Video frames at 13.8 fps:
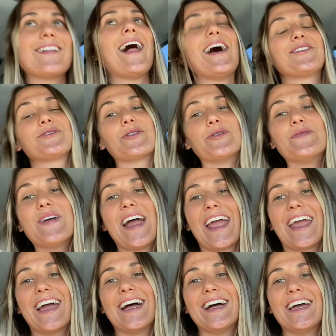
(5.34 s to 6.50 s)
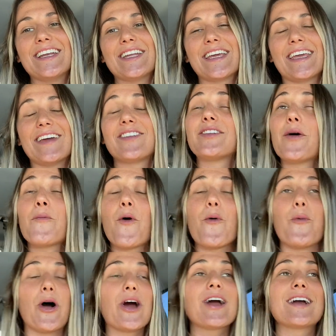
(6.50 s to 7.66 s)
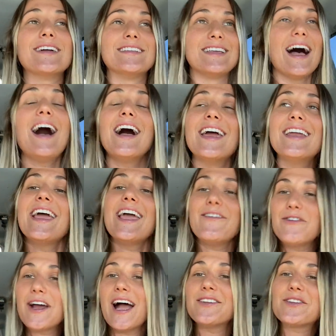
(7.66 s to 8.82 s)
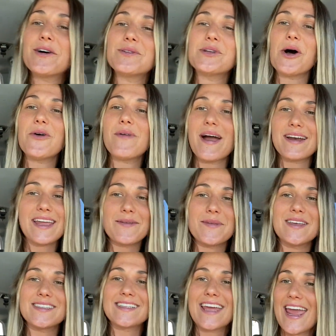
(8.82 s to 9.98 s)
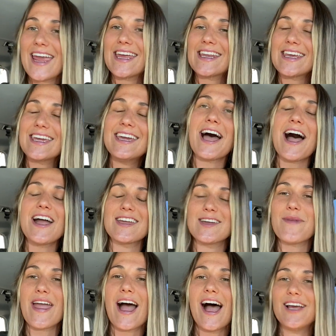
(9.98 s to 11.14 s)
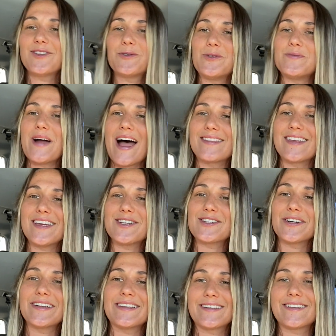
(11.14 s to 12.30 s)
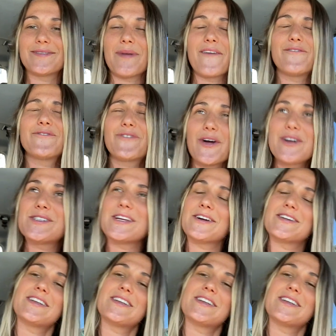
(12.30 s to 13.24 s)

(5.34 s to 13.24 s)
classroom and get some work done. If you guys don't know, my name is Katie. I am a high school math teacher and this is my first year